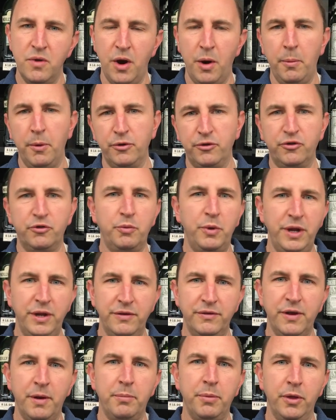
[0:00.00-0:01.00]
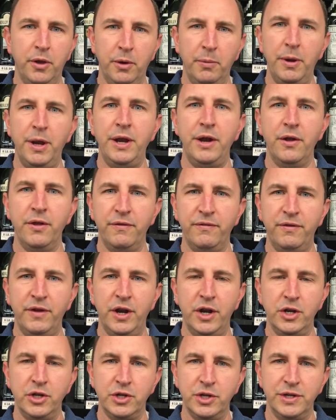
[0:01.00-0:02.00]
almost sweetens up a little bit near the
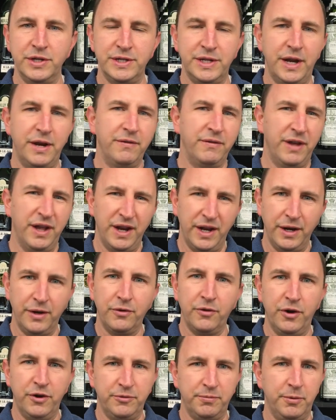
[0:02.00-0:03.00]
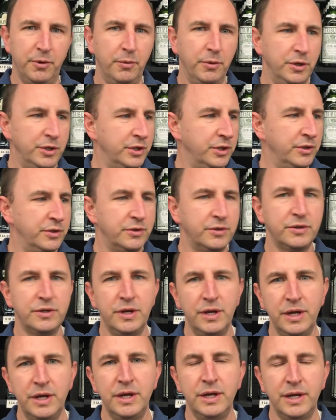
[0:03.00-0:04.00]
finish instead of getting crisper, which is
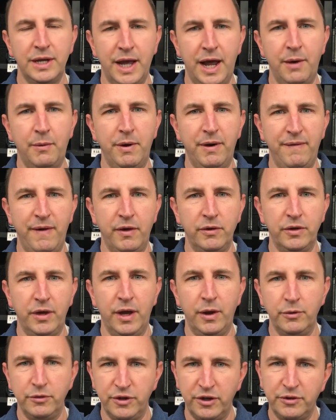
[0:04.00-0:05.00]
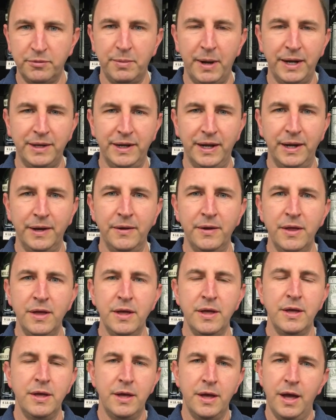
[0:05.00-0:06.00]
kind of what I was expecting.
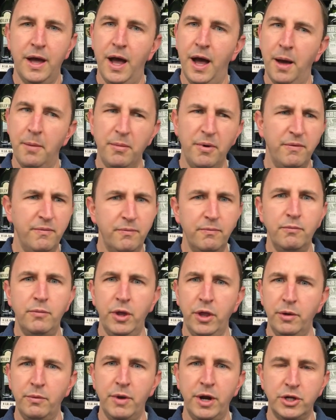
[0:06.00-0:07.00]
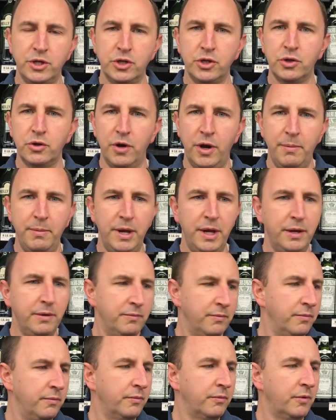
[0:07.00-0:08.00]
But really rich, creamy
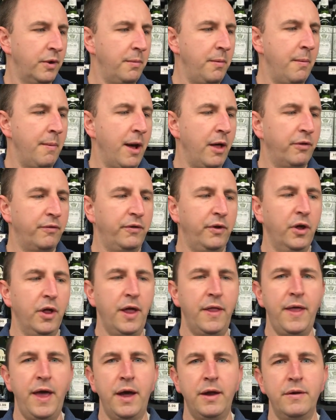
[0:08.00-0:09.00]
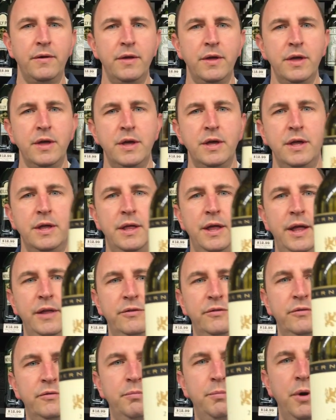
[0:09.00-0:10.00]
mouthfeel on that.
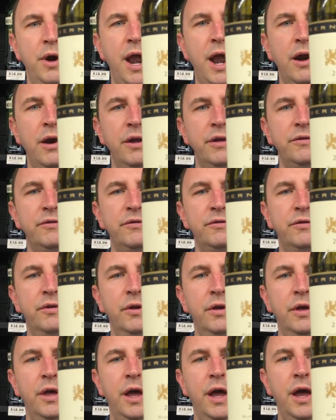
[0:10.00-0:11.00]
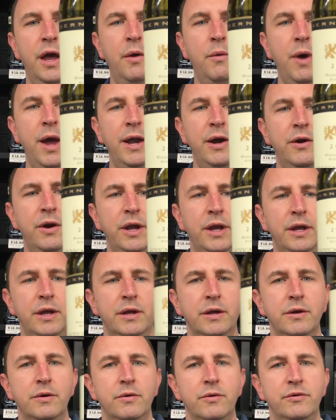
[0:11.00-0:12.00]
That's Bernardus Winery,
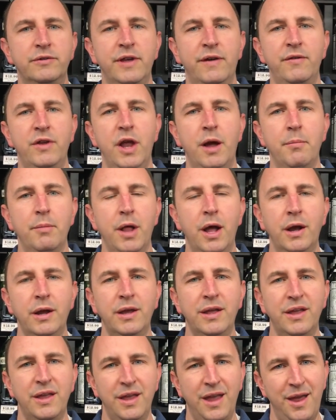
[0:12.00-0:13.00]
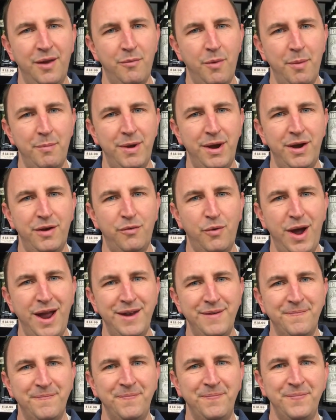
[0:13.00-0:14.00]
Sauvignon Blanc, in 1 Minute of
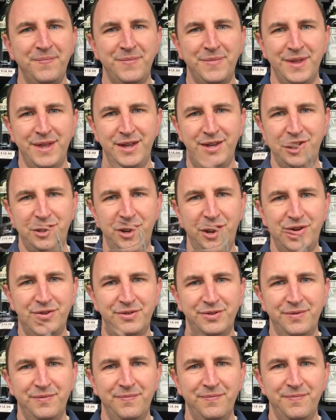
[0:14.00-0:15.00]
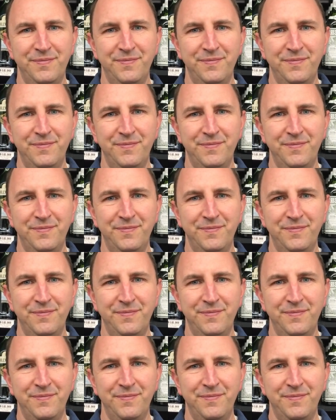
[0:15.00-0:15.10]
Wine. Cheers.